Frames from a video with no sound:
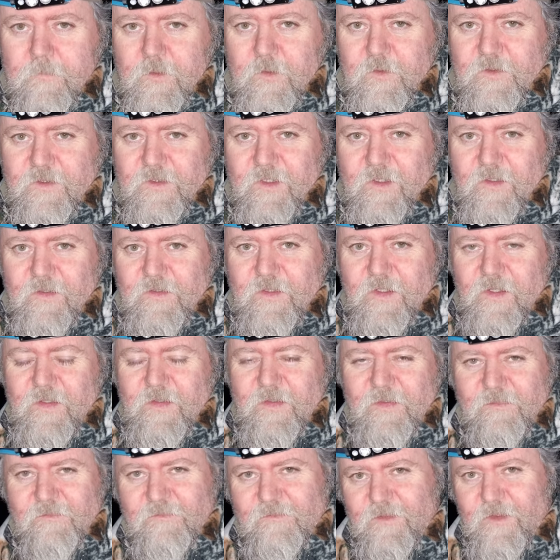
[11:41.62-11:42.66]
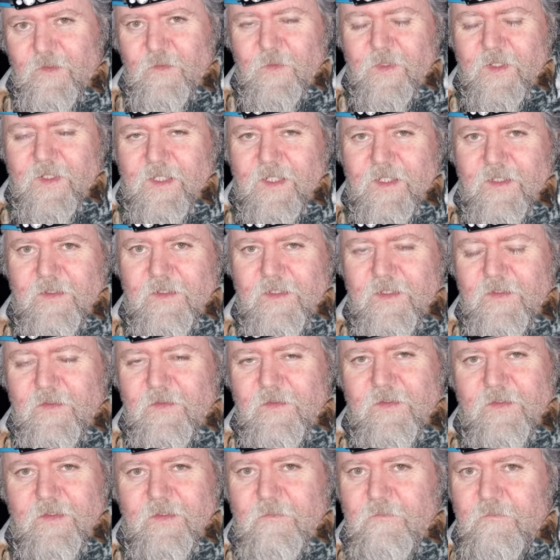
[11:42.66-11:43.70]
no-show. I went down
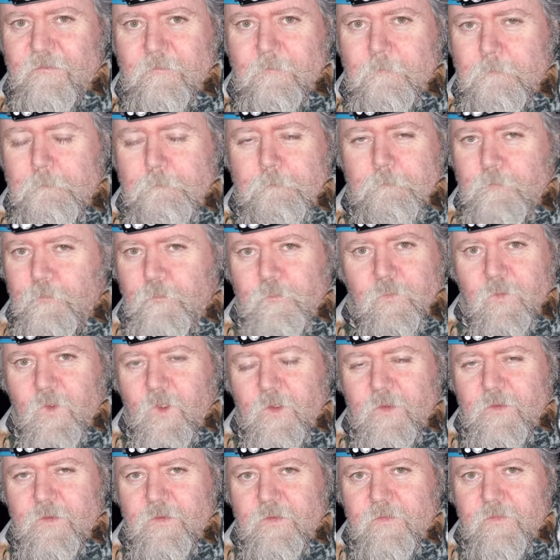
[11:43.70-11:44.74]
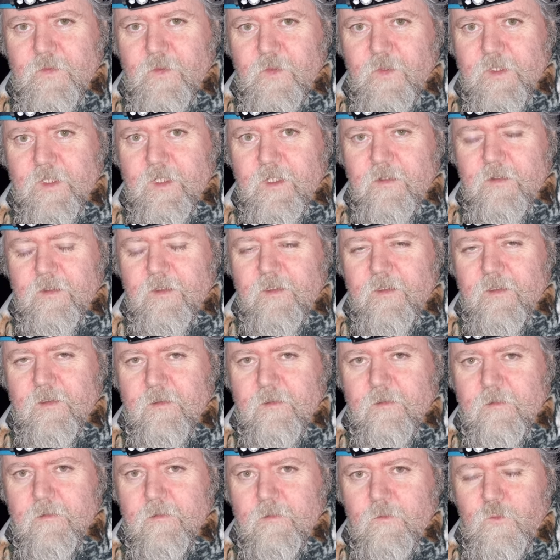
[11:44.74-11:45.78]
there and couldn't find anything.
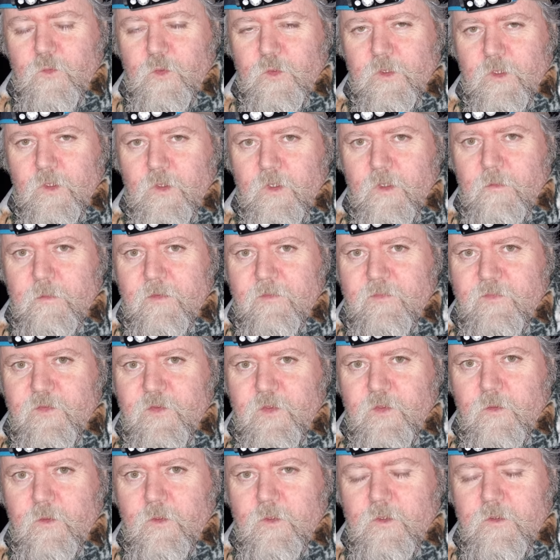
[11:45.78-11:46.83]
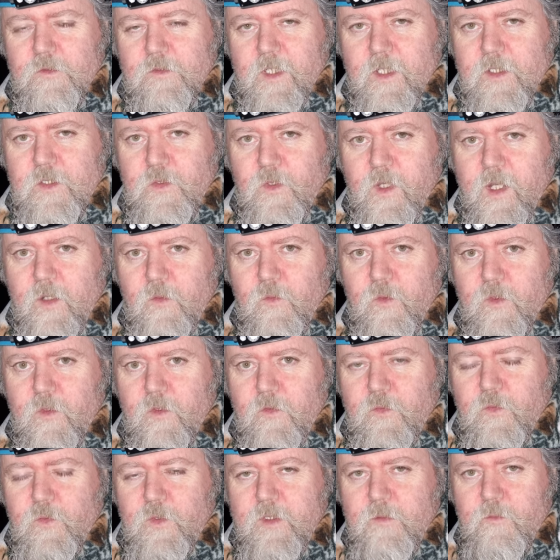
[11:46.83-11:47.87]
I walked along a bit further along that track where
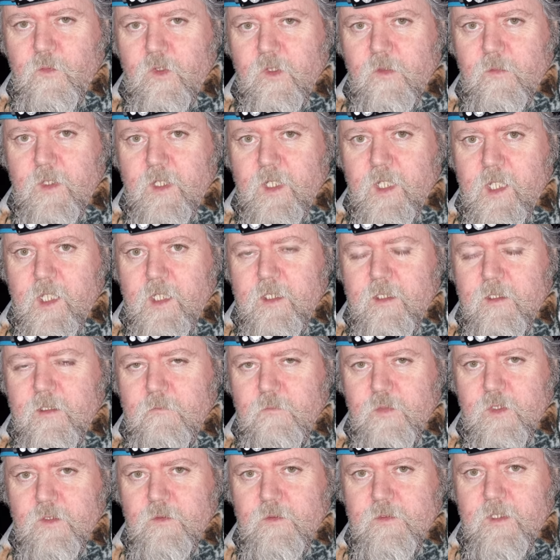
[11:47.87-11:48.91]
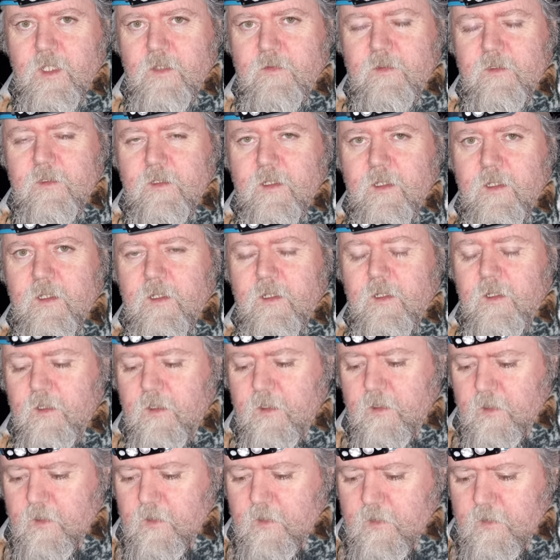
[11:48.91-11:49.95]
I thought he might have been heading, but there was nothing there.
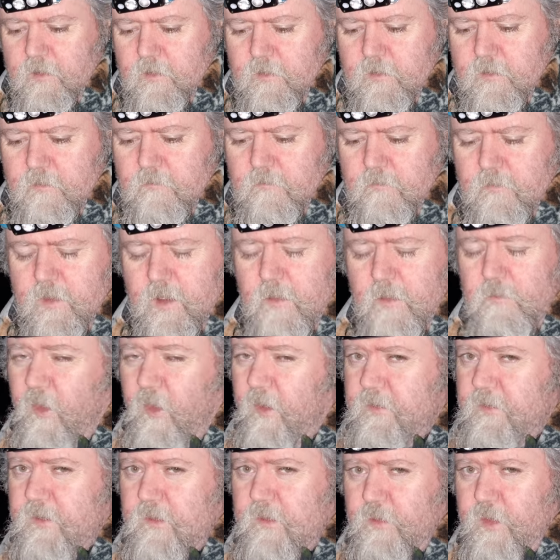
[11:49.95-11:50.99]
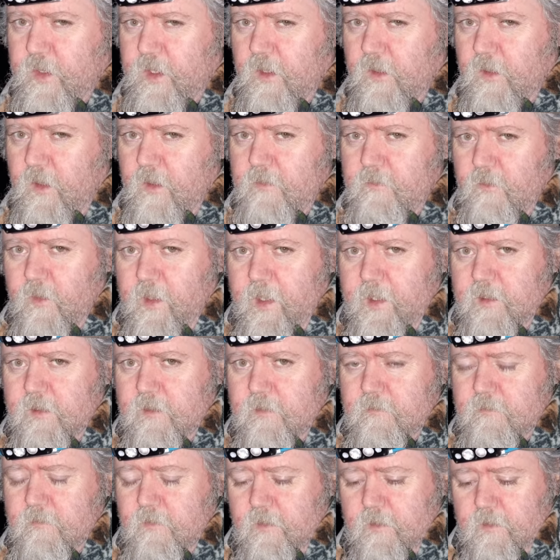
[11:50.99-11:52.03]
It might have just been an
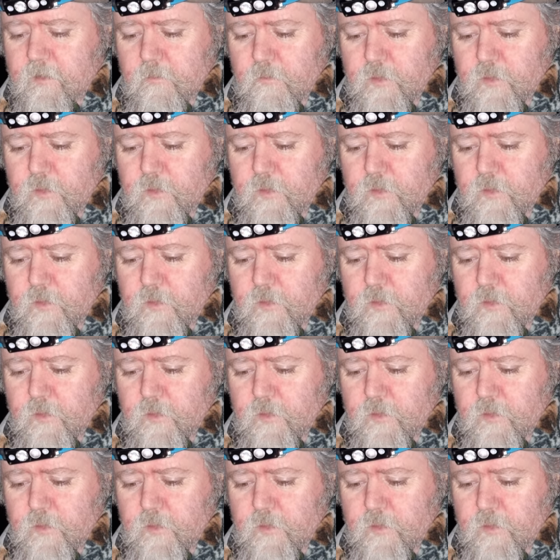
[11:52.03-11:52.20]
overactive